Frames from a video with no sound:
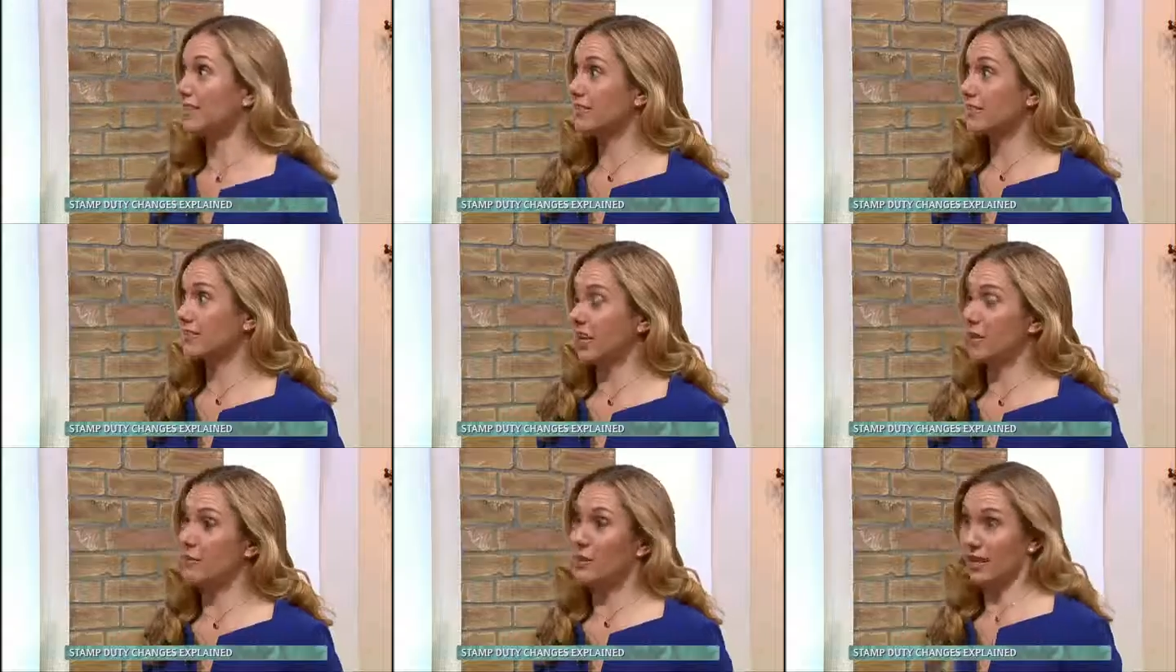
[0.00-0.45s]

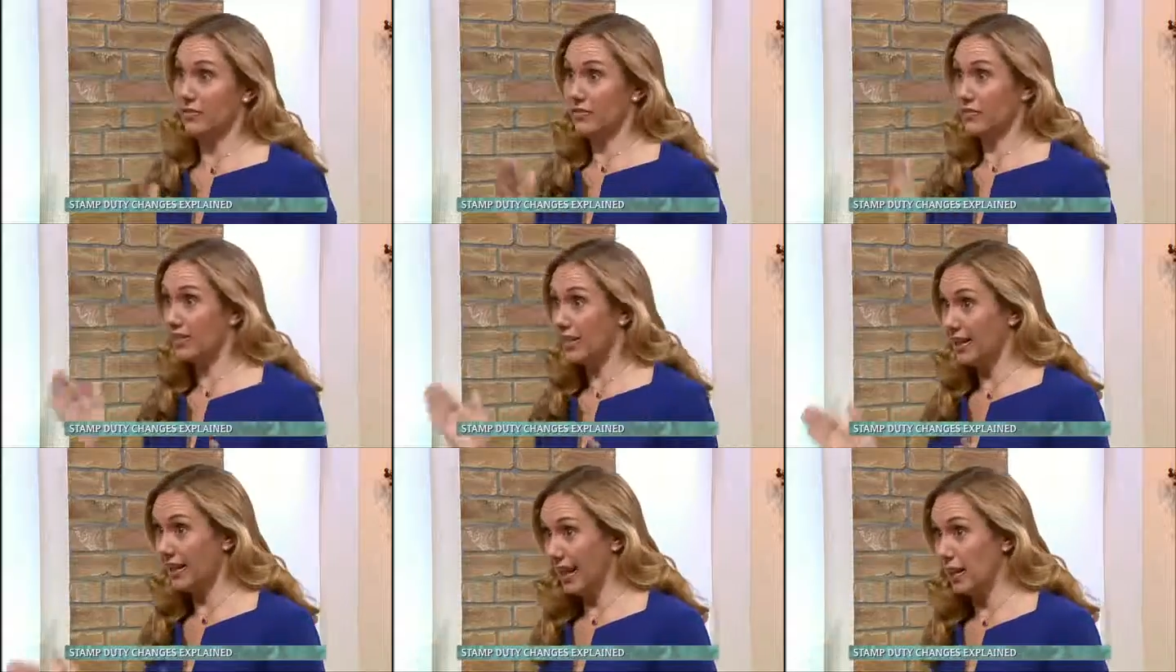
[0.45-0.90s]
So
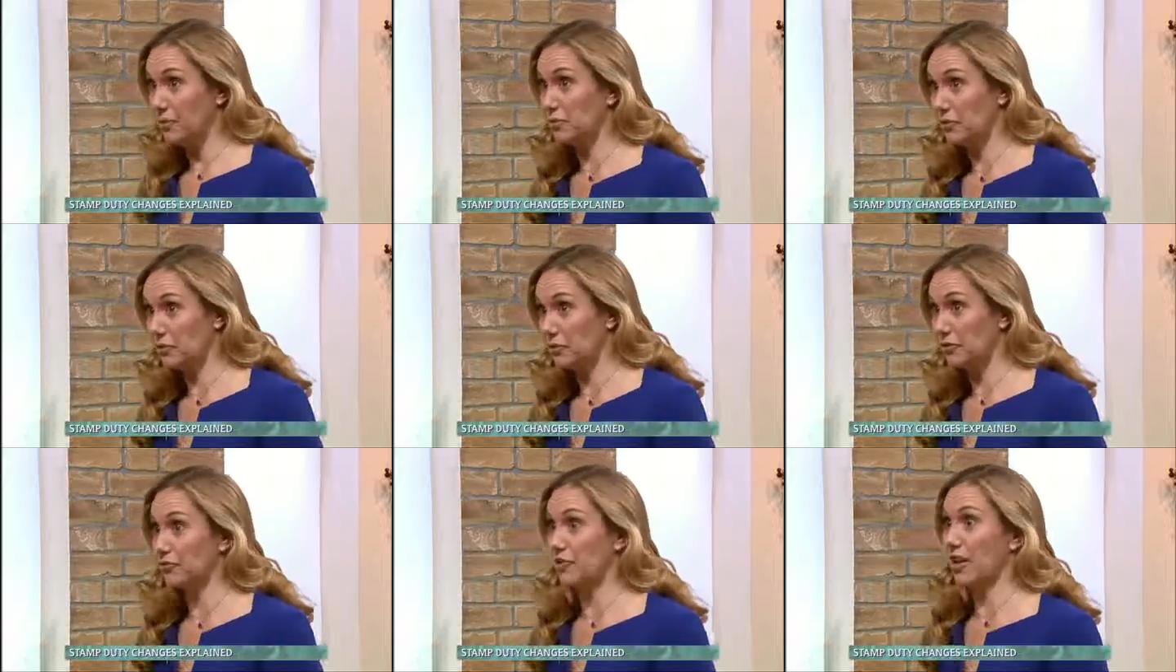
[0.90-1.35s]
until April
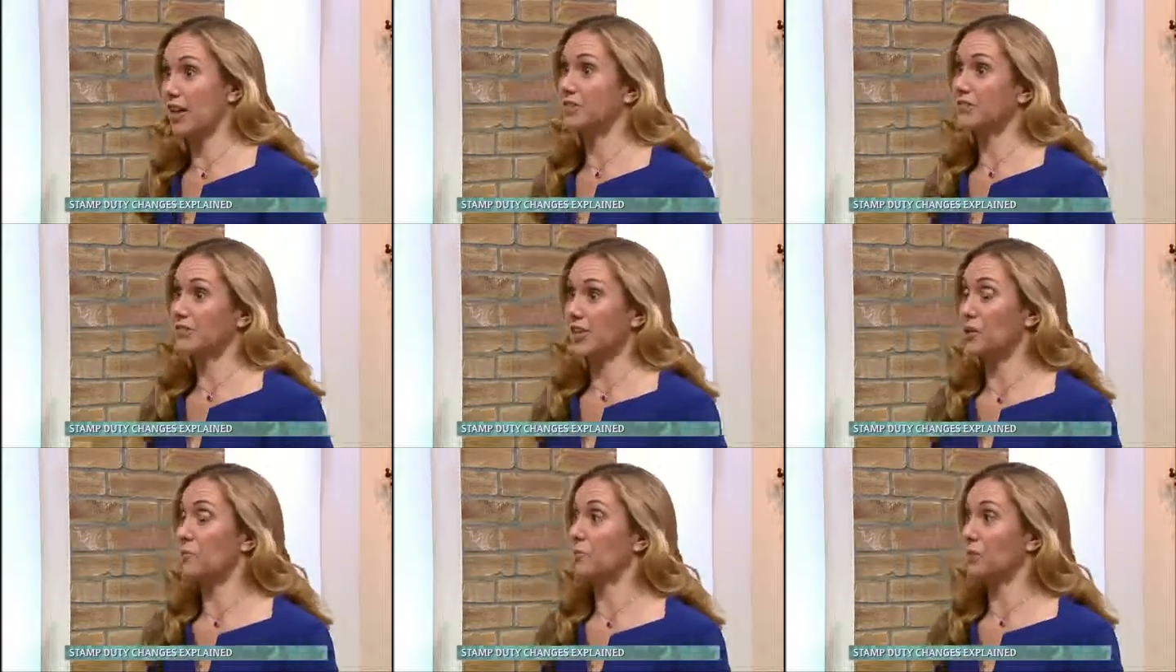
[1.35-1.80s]
the 1st,
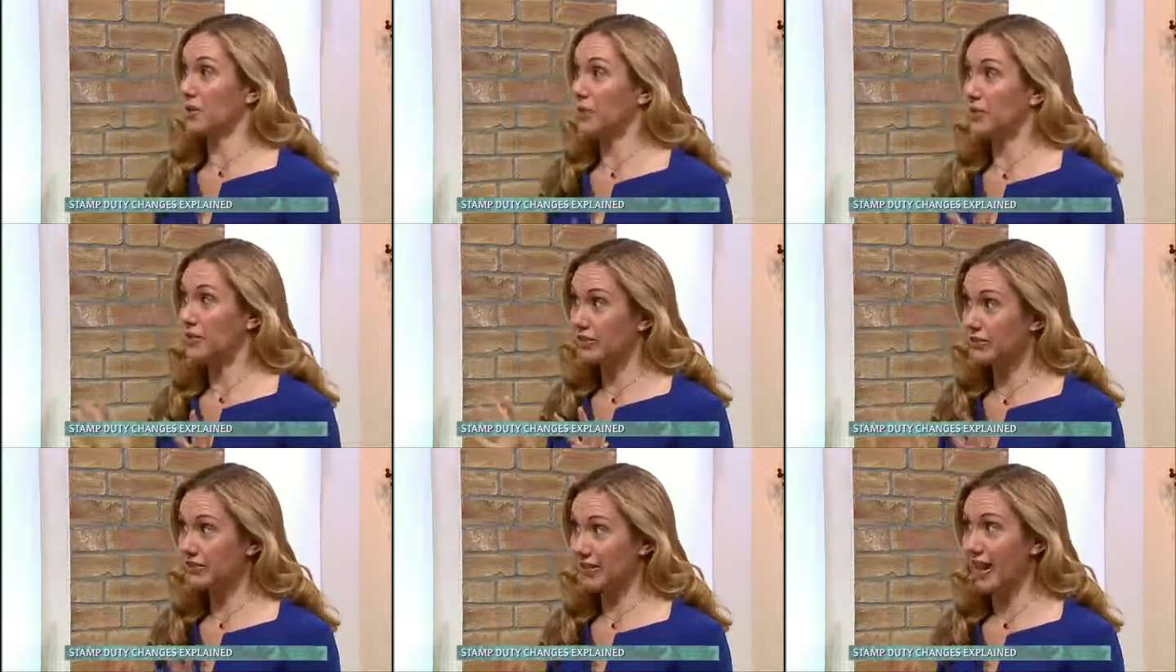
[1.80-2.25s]
they'll be on
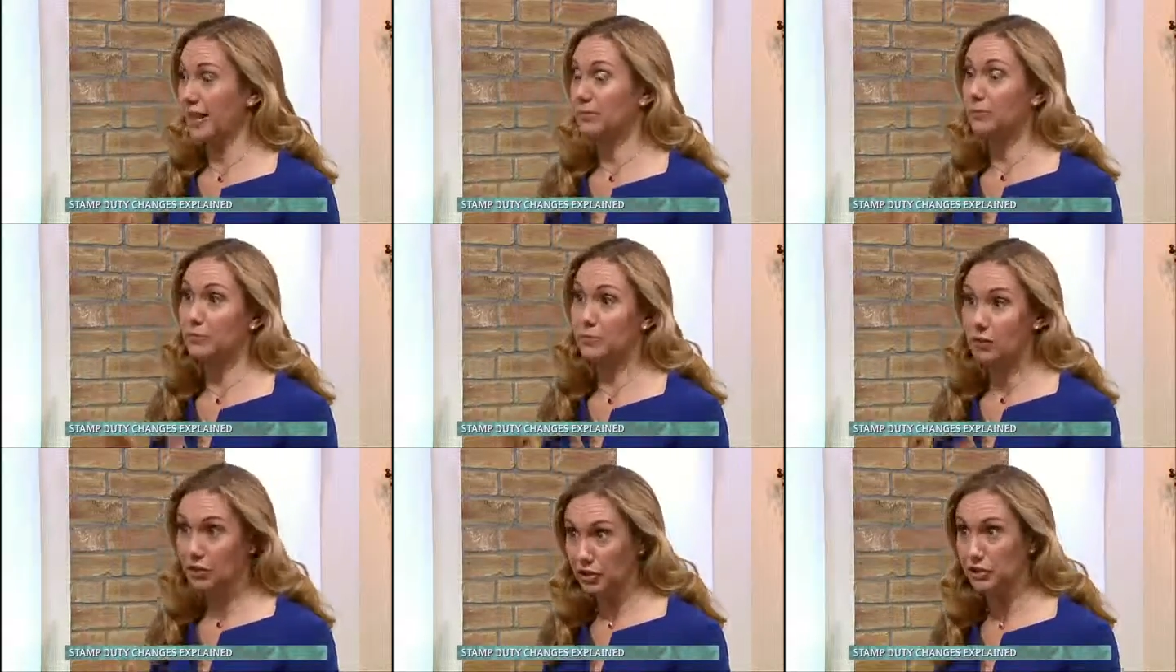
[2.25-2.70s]
the same
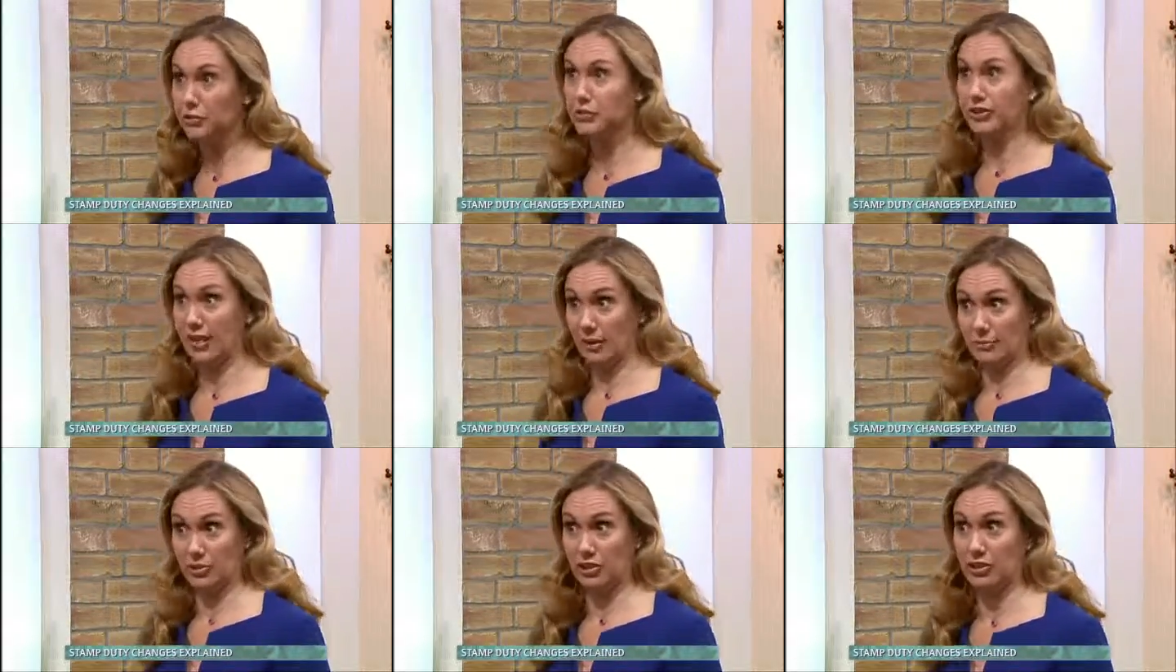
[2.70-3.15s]
new
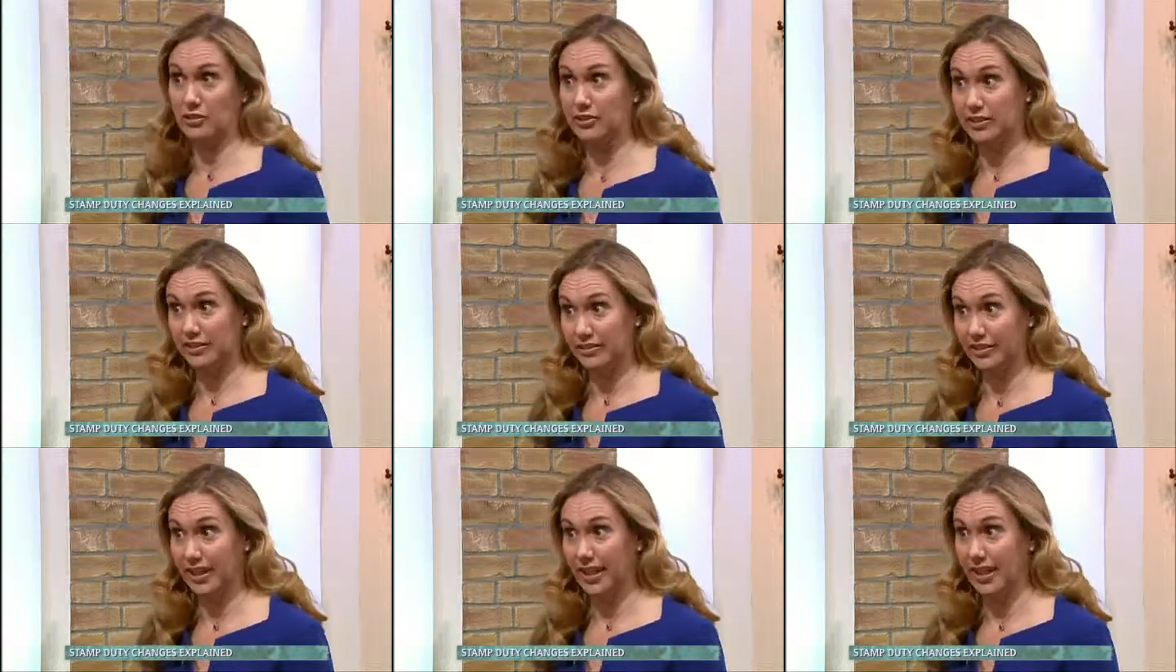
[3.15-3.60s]
stamp duty
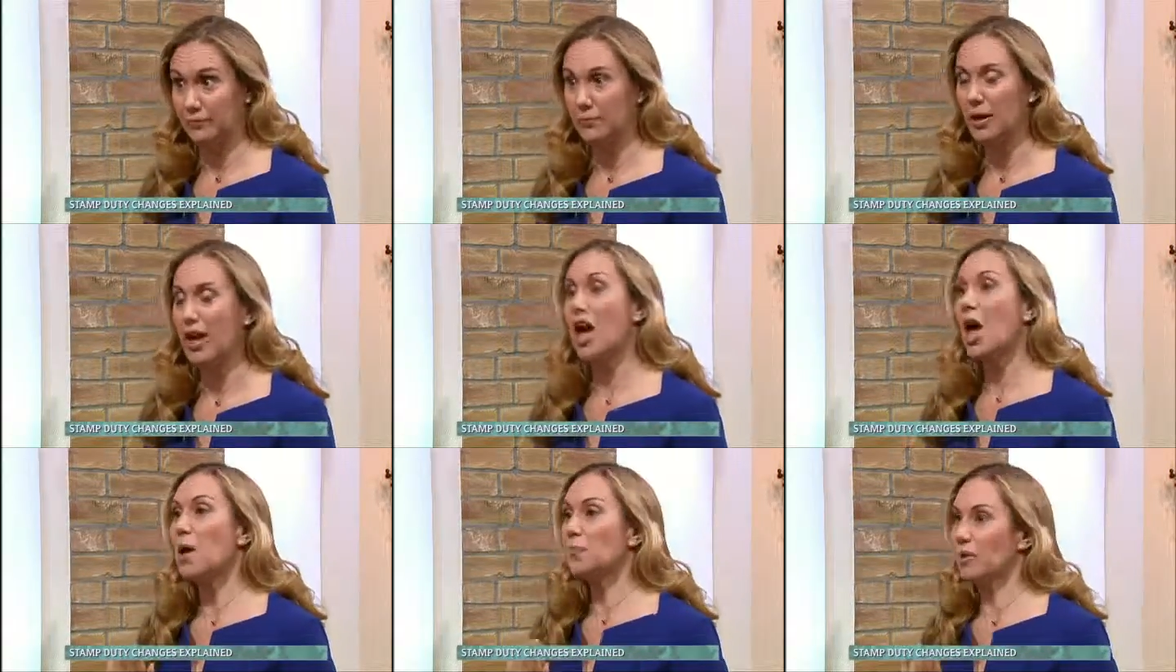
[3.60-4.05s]
scheme,
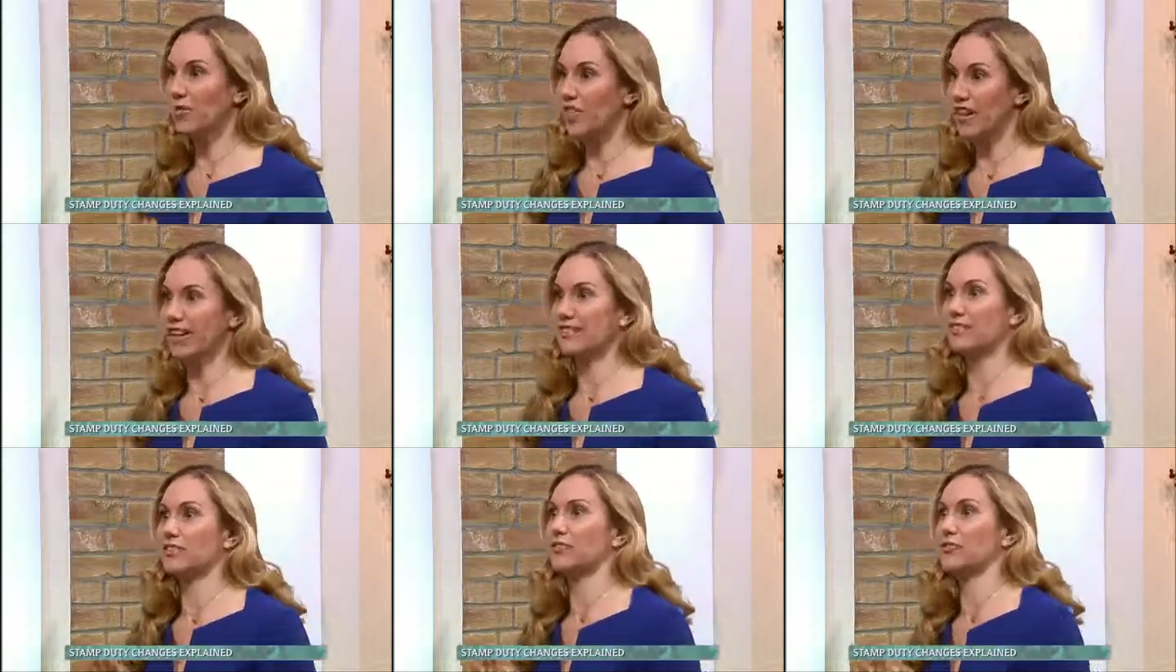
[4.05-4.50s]
but then
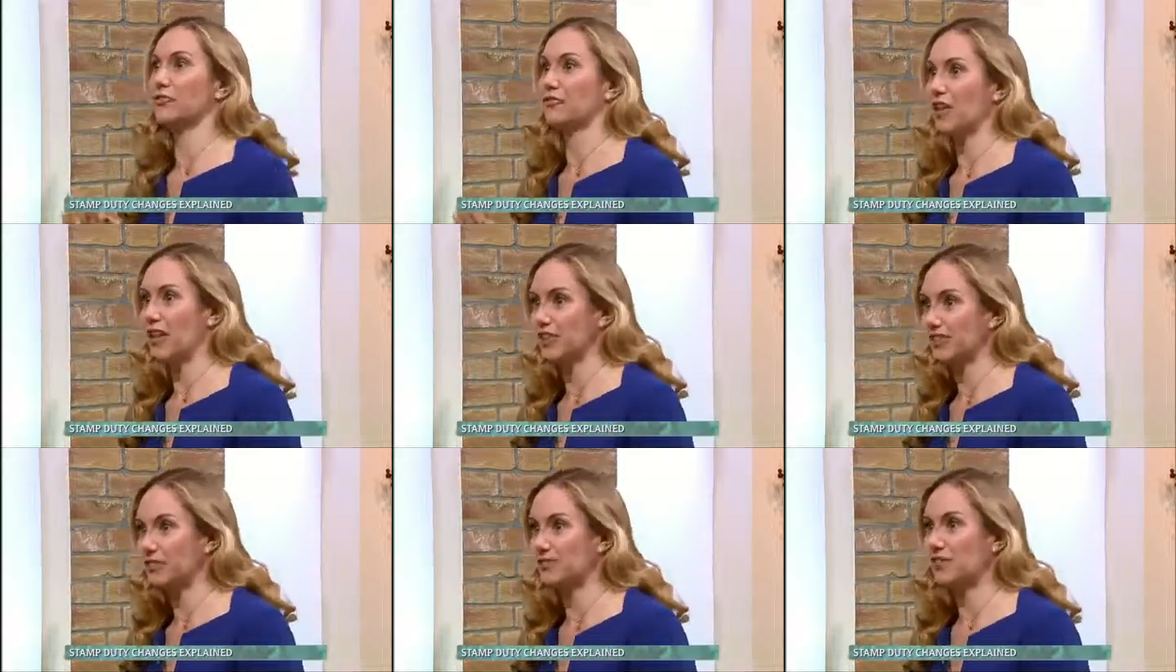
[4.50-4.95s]
as of the 1st of